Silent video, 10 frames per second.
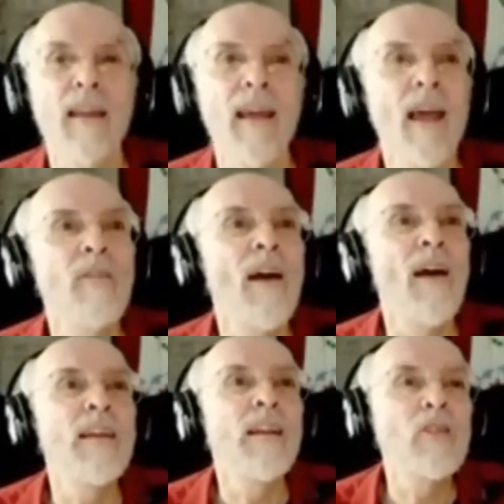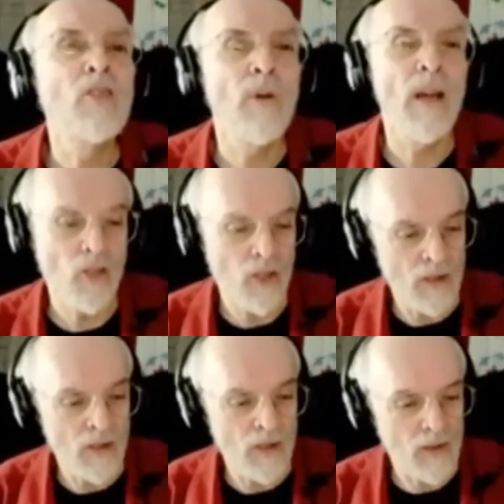I've got an
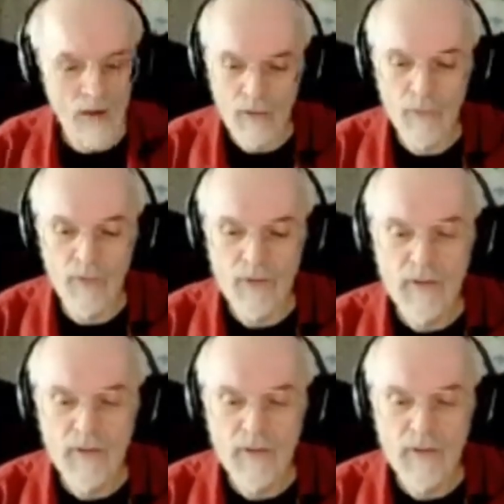illustration of